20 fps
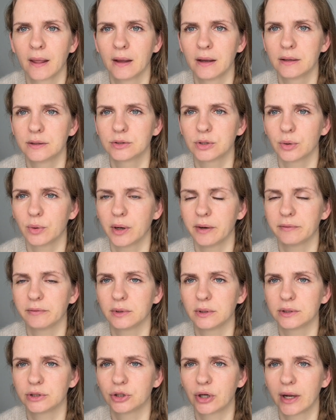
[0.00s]
So I
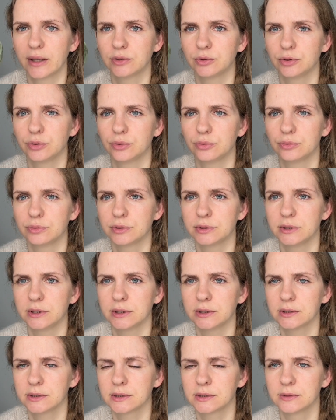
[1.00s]
will try to use
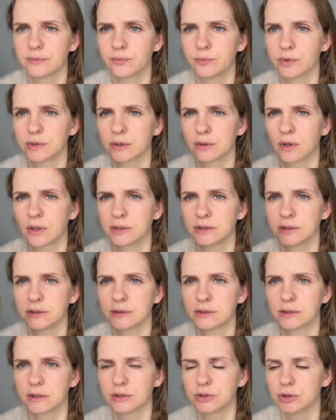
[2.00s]
this because
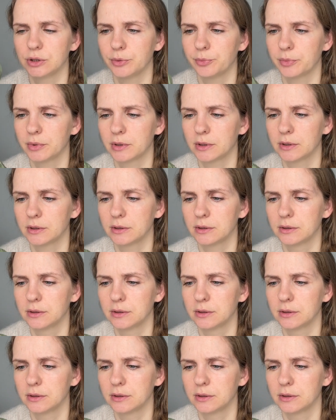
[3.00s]
it's a cheaper